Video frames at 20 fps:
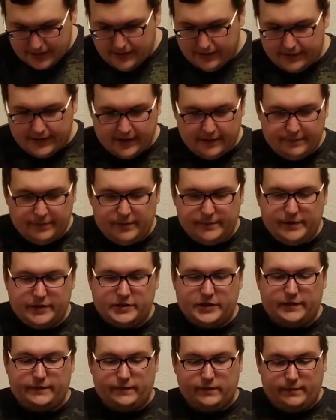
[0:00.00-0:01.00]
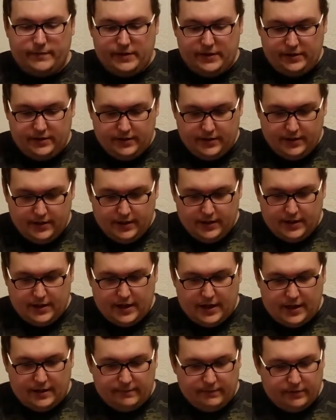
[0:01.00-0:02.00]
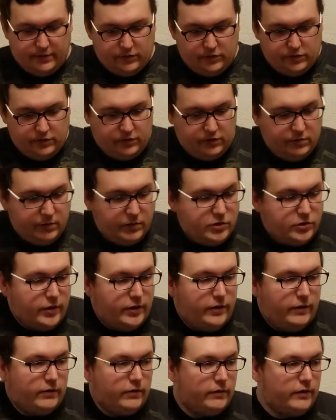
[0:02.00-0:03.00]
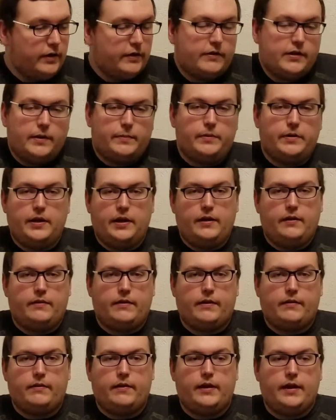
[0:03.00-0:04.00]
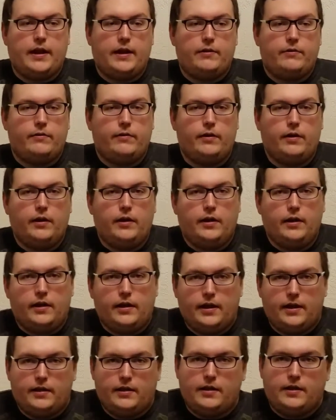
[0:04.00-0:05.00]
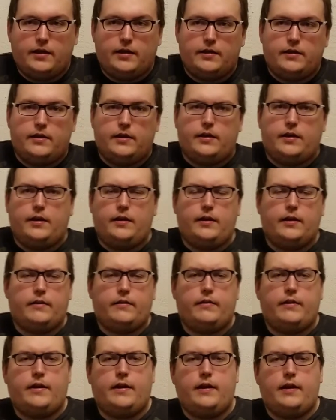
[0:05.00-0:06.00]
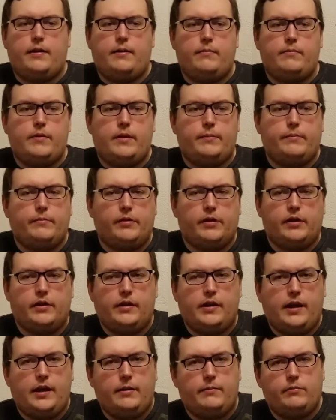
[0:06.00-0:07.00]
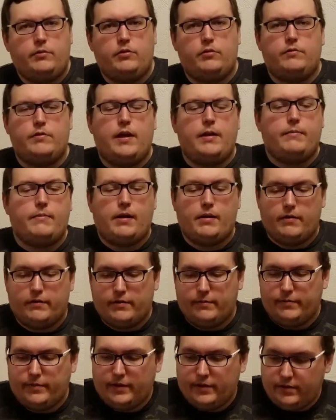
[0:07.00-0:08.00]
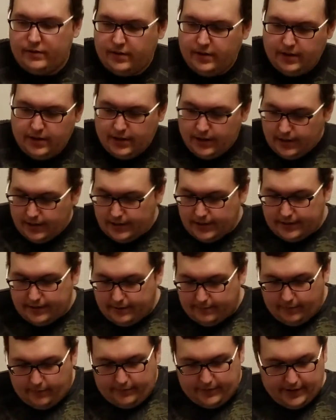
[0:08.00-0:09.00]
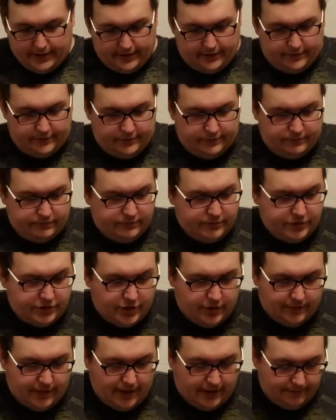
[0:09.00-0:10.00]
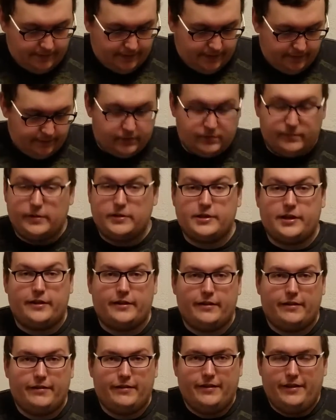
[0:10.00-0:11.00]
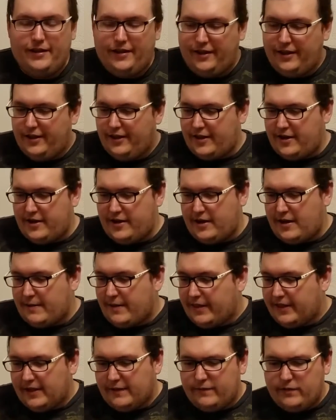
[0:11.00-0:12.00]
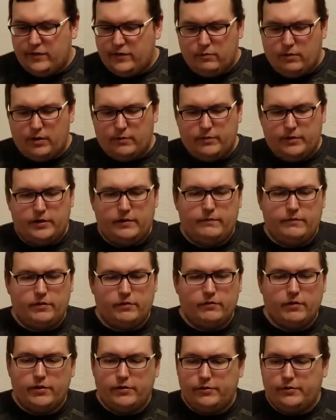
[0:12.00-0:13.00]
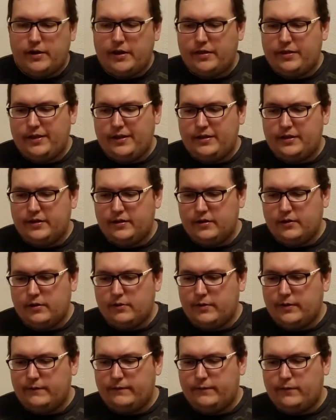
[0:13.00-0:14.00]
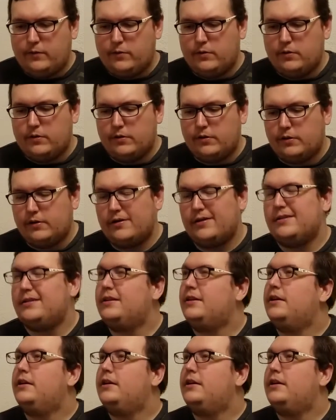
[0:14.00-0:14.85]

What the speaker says: think that's pretty much it for me. I'm going to enjoy this over the next couple days, testing it out. And then next time that I'm bringing a game to game night or something, hopefully I can show off and everyone will be jealous. I think if you want one of your own, I think they're going for,